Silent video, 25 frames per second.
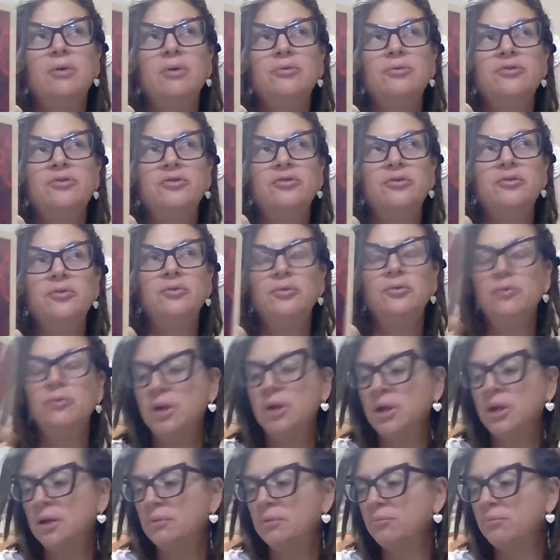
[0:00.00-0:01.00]
to
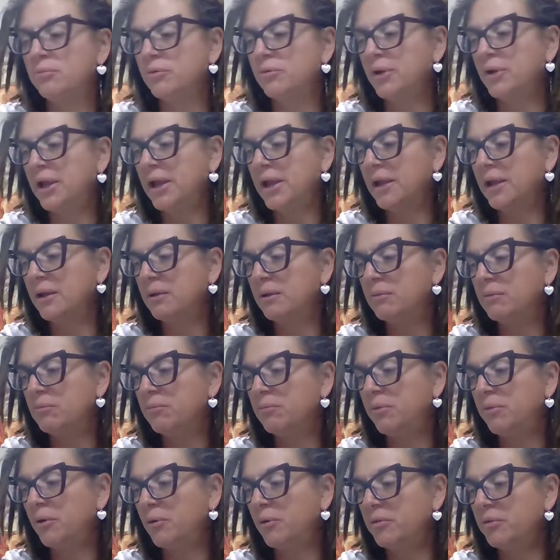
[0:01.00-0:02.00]
bring
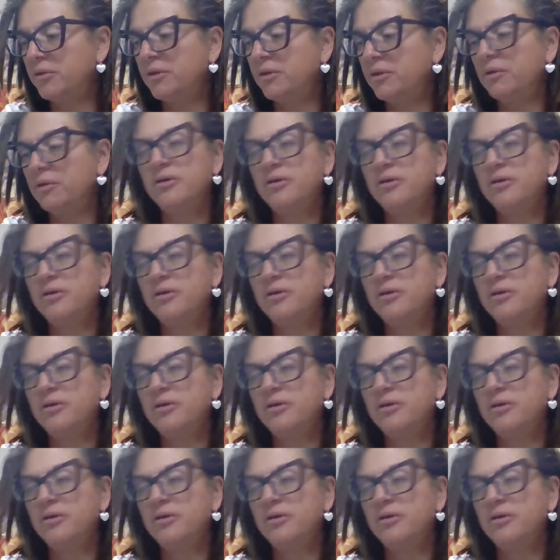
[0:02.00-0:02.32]
both,